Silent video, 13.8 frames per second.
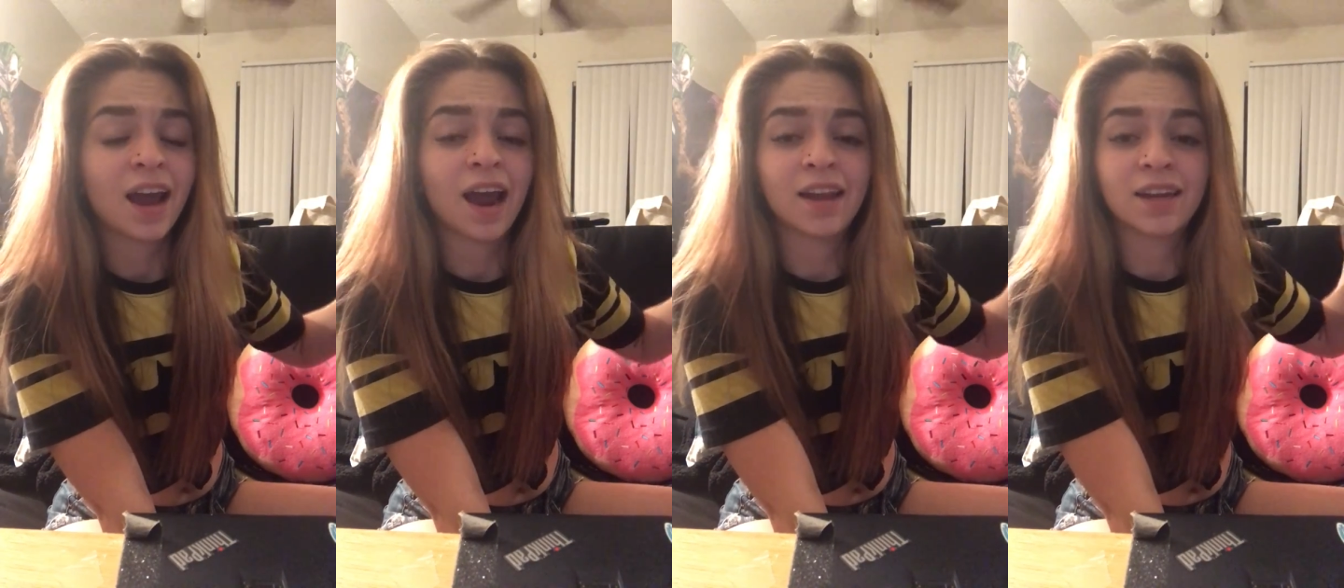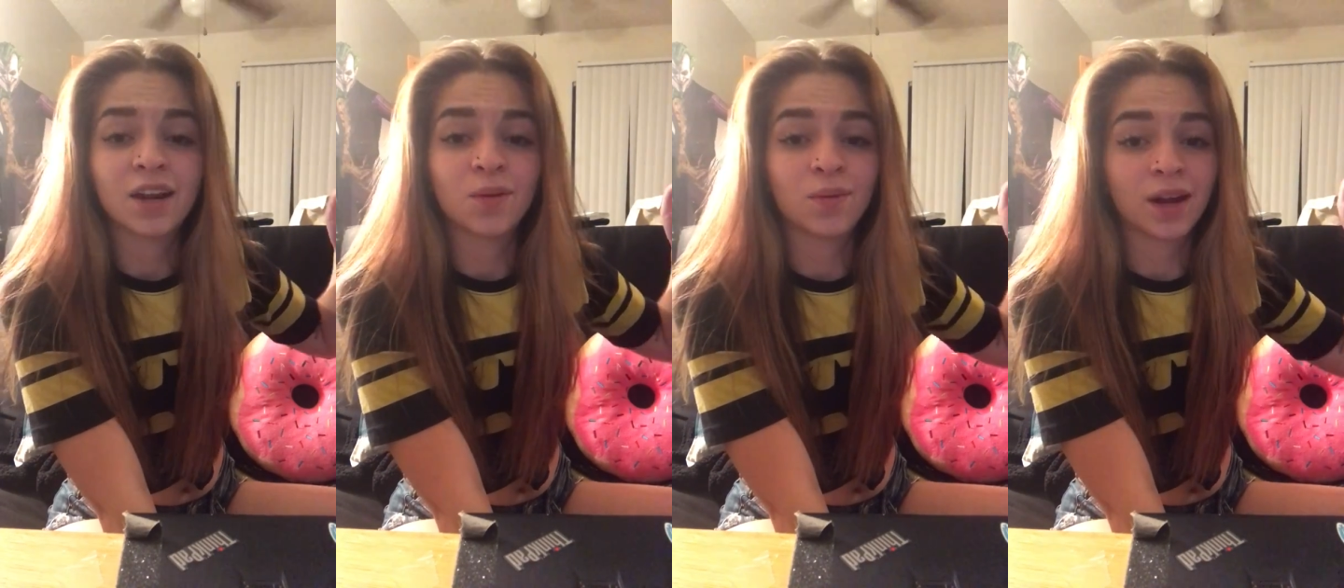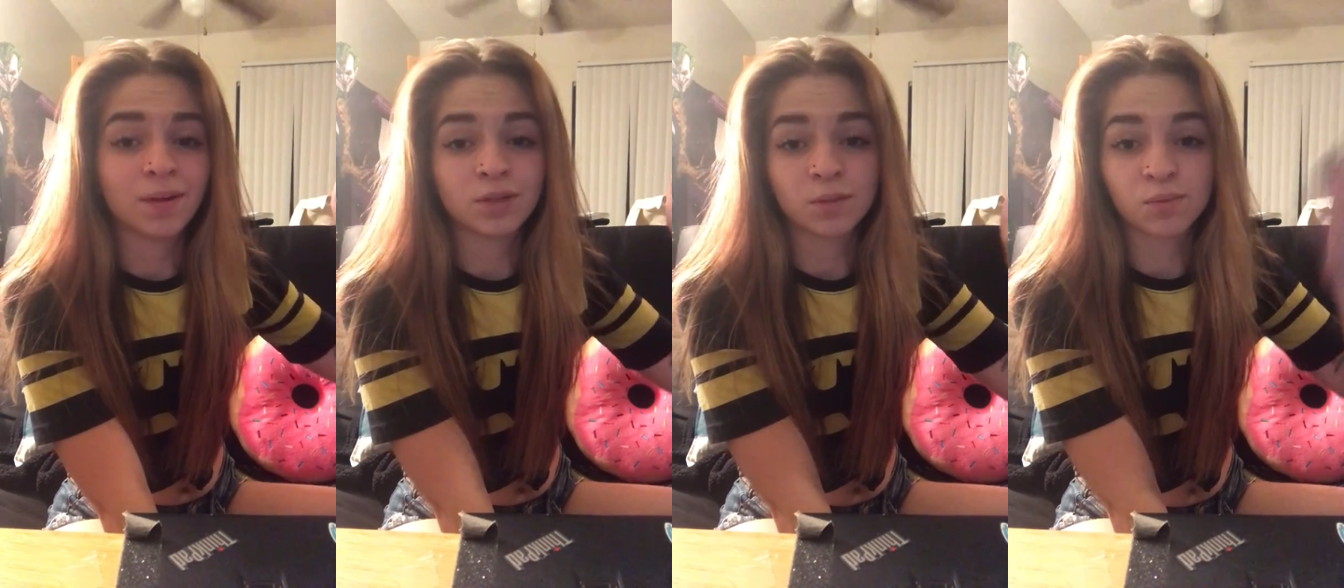and then when
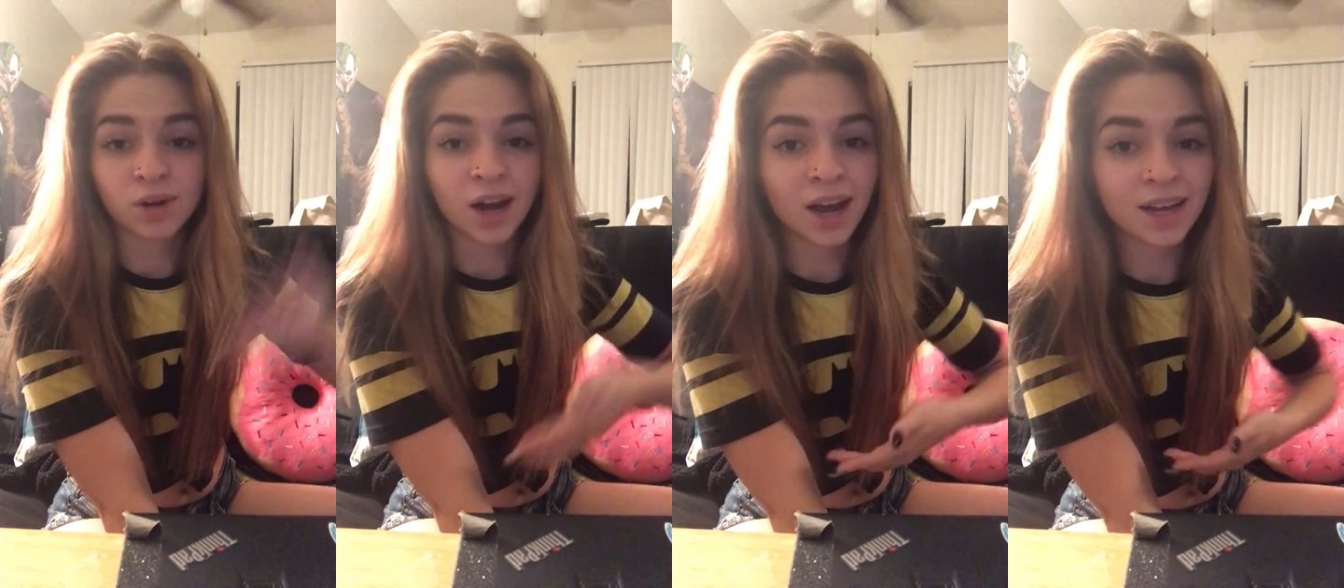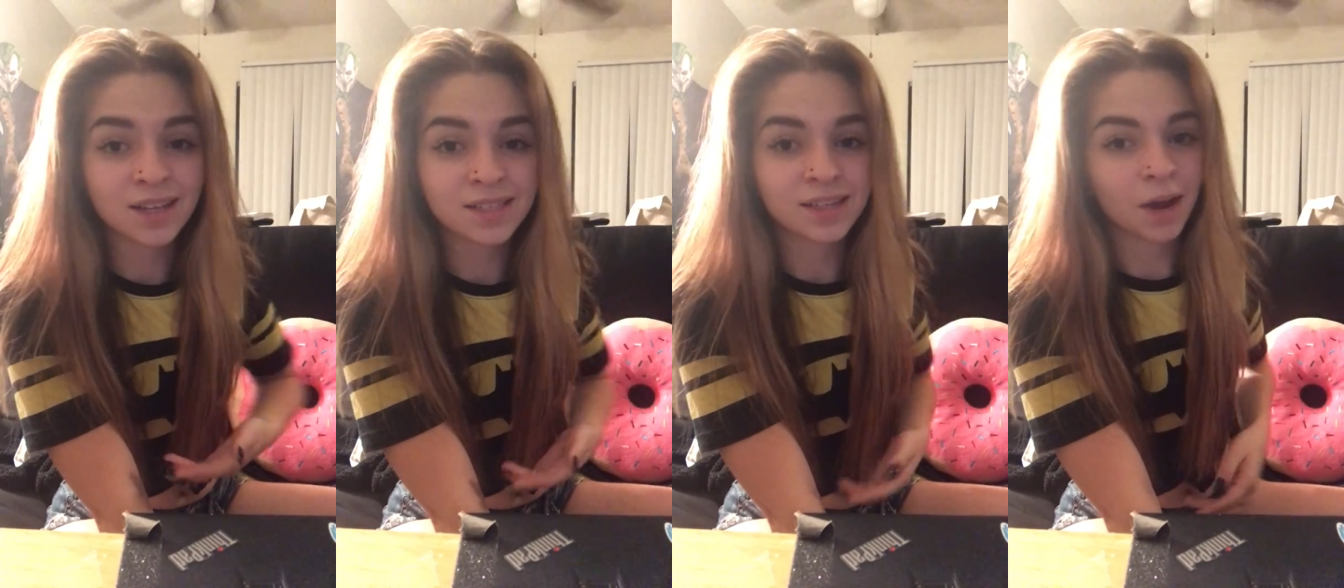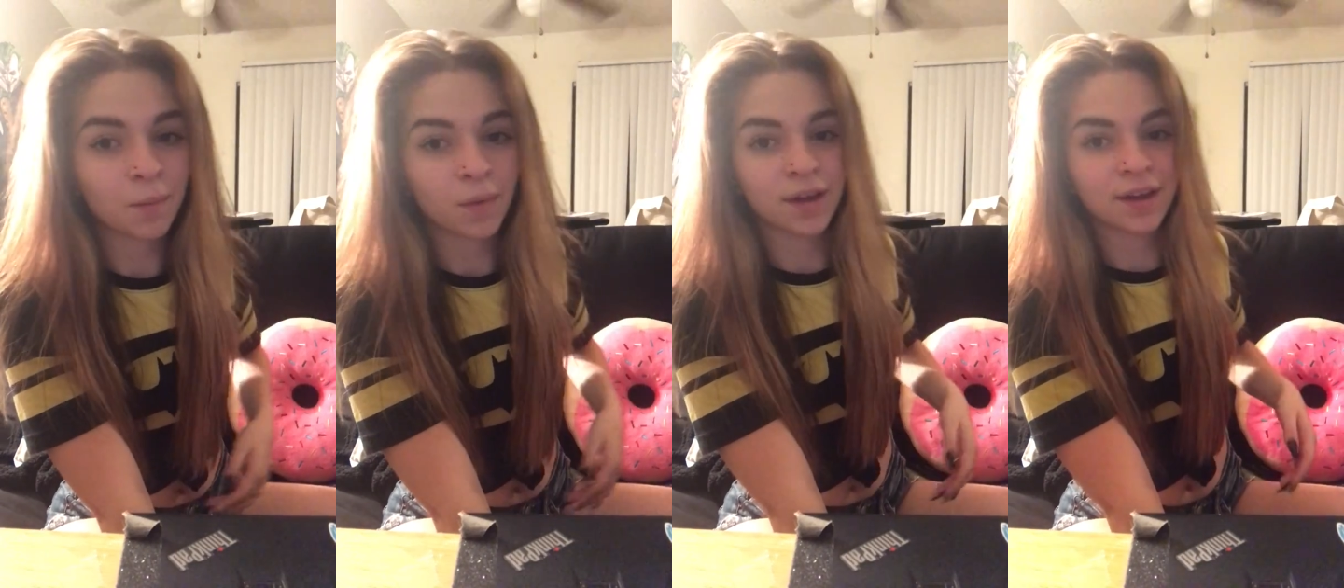I'm depressed,
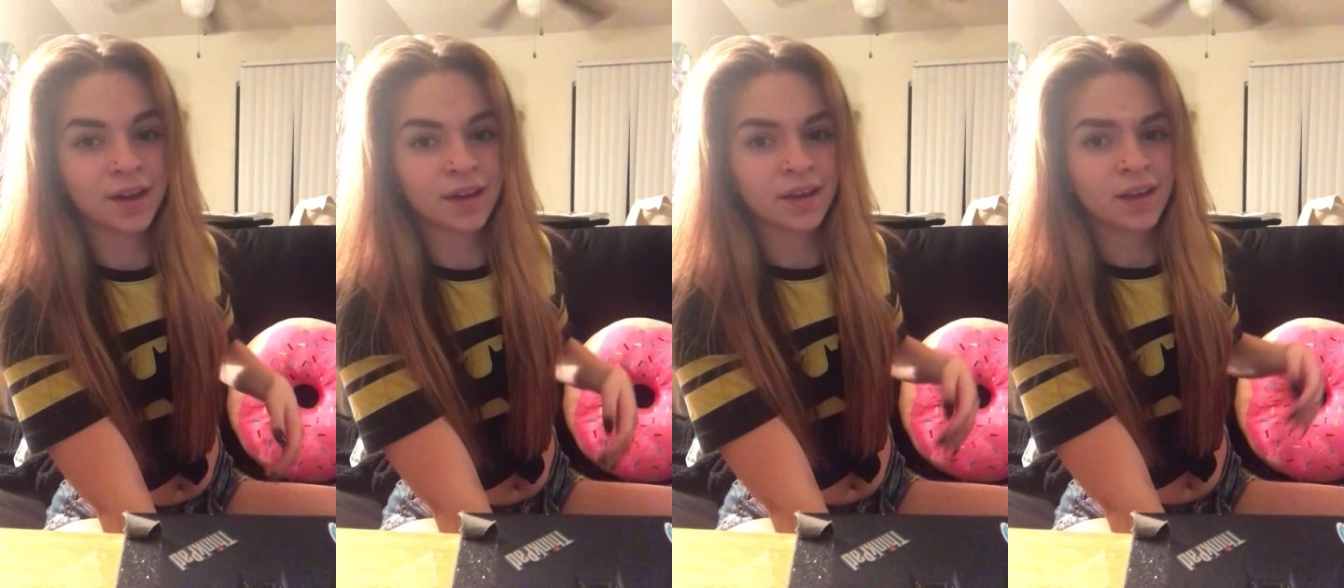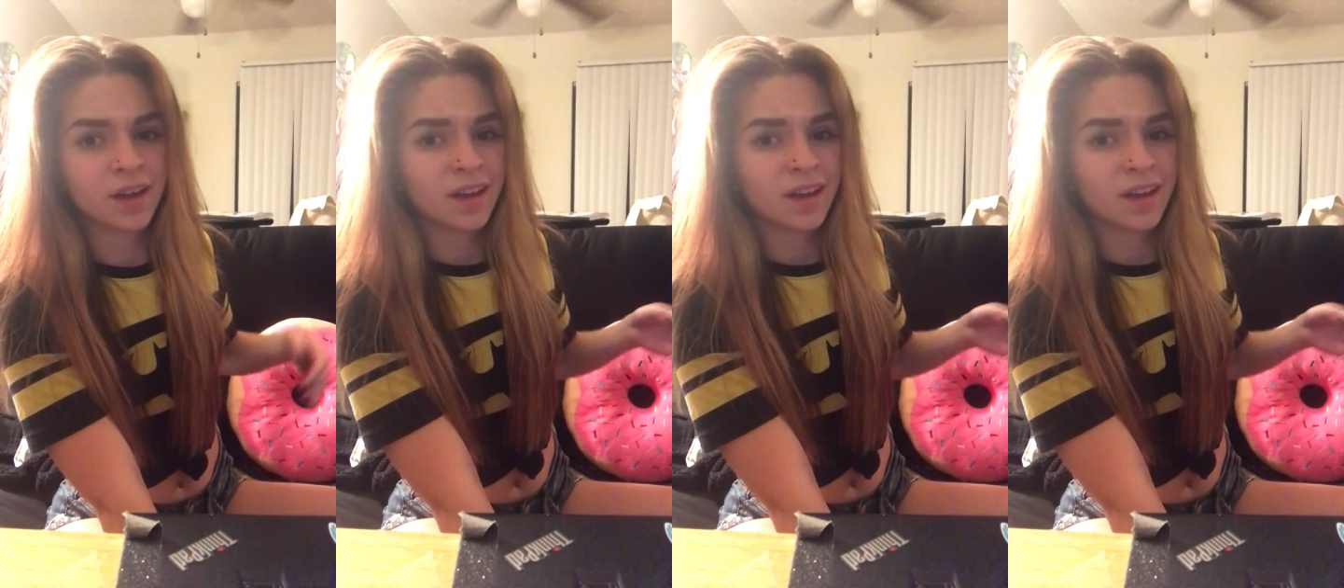I'm like,